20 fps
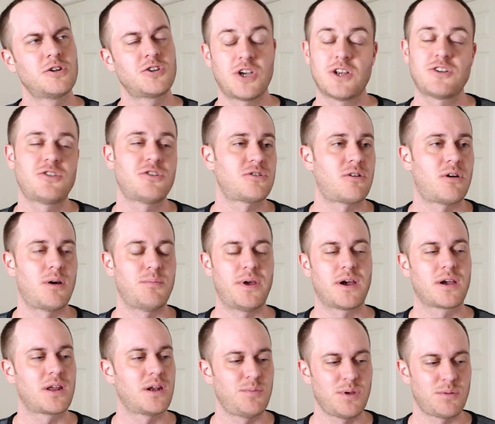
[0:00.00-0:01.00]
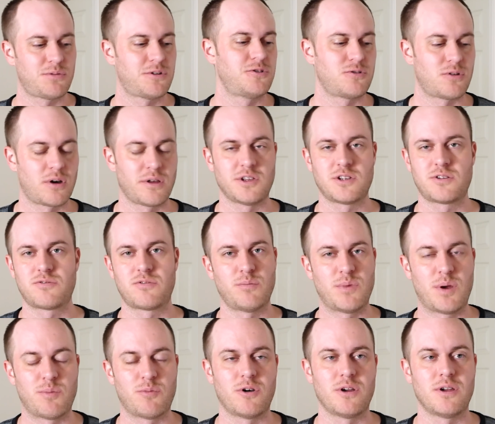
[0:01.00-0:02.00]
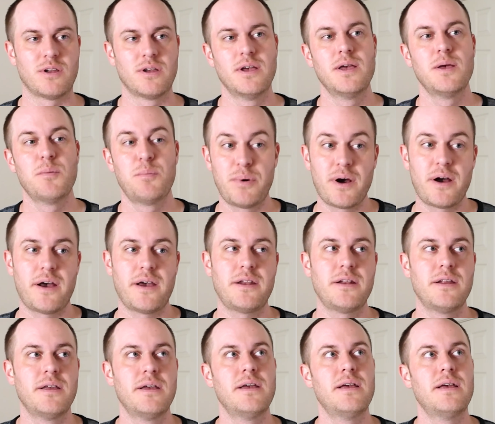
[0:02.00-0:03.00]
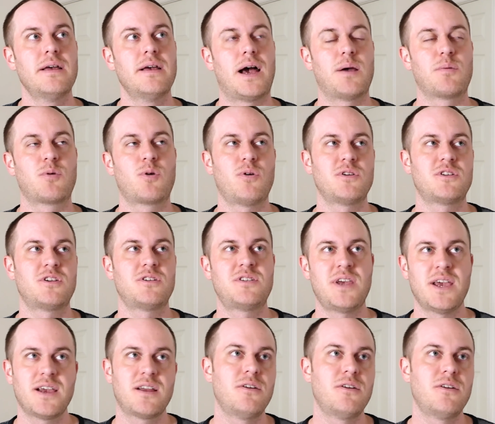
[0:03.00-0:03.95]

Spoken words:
Chances are I'm not going to be able to draw this from memory, but I'm going to take